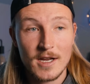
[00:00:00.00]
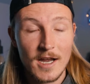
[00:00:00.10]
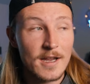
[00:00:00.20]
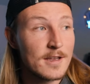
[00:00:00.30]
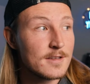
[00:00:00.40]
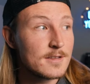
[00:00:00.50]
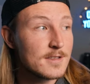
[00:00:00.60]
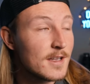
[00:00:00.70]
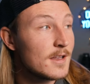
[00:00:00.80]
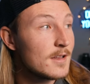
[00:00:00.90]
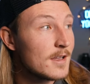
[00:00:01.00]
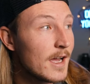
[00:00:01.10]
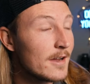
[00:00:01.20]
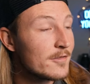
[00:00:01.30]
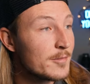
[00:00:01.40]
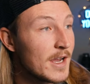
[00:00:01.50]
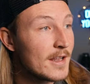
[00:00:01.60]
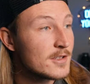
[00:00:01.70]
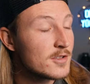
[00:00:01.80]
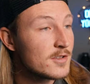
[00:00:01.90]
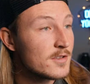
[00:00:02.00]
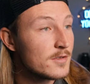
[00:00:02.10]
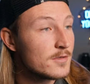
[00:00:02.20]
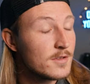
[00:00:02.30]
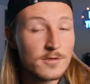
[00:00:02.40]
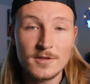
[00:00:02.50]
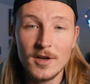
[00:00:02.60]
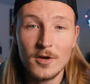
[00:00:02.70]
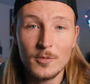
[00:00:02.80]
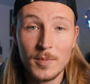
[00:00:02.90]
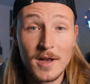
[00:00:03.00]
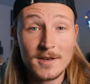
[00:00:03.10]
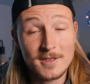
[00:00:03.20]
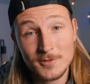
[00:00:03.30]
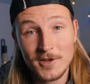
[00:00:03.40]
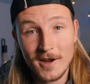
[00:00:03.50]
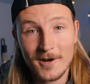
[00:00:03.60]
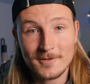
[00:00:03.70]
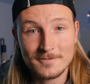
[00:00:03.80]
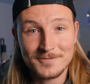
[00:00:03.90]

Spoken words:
I still have managed to do so, but it's really hard.